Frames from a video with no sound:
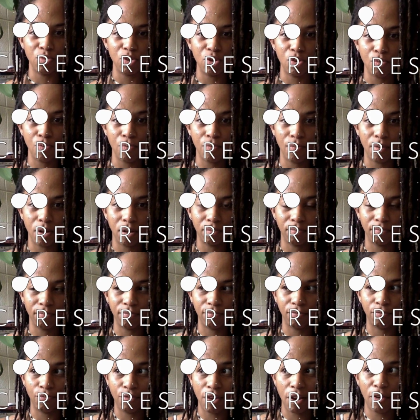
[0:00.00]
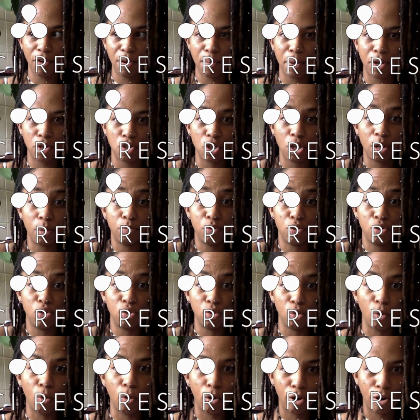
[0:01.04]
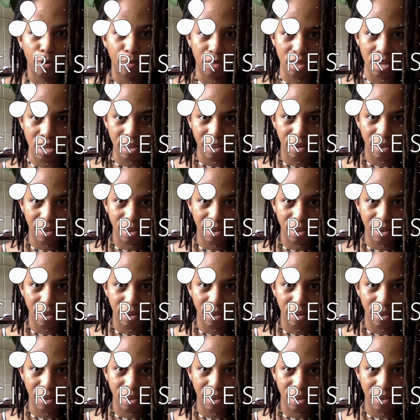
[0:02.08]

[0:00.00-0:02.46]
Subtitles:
You very much absorb the